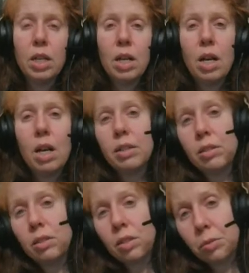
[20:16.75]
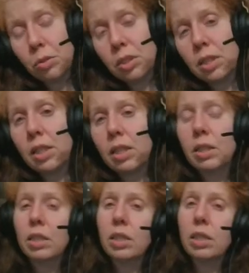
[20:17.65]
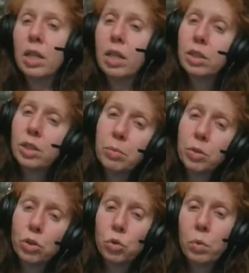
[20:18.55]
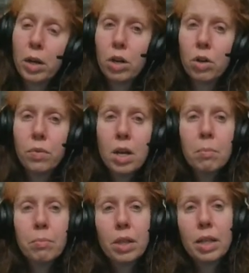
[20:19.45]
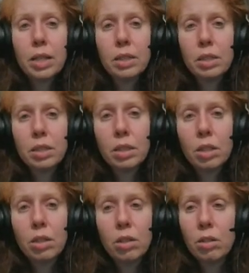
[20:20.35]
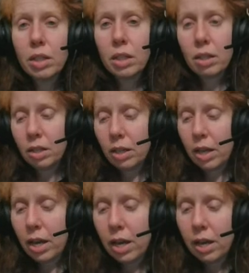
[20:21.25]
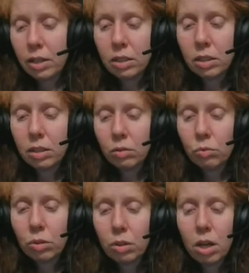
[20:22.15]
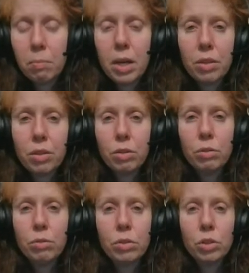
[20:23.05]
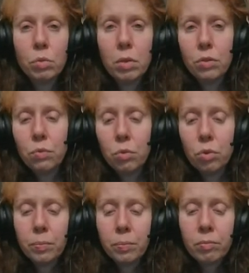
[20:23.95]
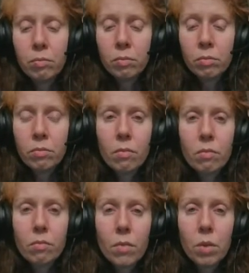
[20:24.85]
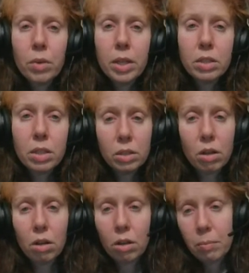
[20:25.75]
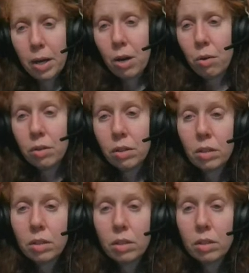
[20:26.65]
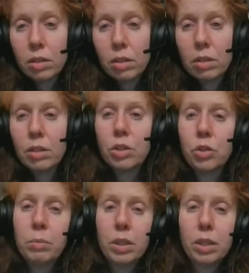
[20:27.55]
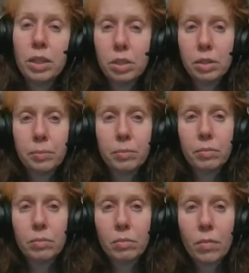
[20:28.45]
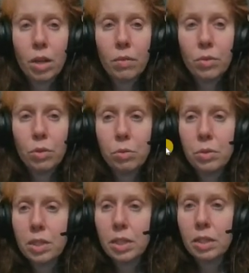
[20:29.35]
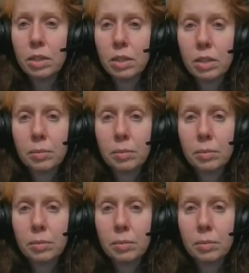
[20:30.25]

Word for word: uh, chapter six, chapter twelve, but let's look at uh, Matthew twenty-four. It's going to talk about the tribulation of those days.